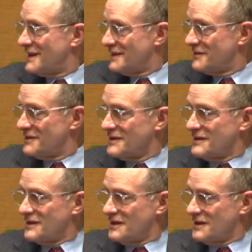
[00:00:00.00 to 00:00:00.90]
And
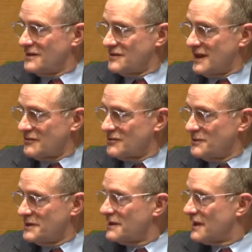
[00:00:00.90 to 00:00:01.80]
it sounds to
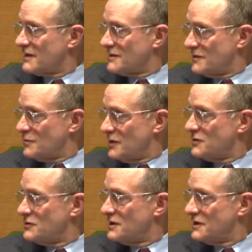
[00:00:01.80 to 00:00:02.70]
me like what
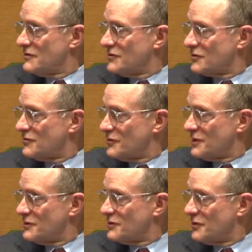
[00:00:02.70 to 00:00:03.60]
you did is look for
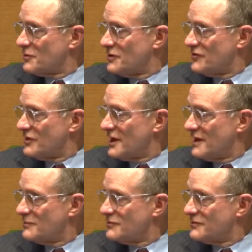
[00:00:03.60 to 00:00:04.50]
what you thought were easy
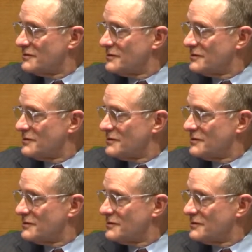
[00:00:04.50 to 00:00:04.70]
games.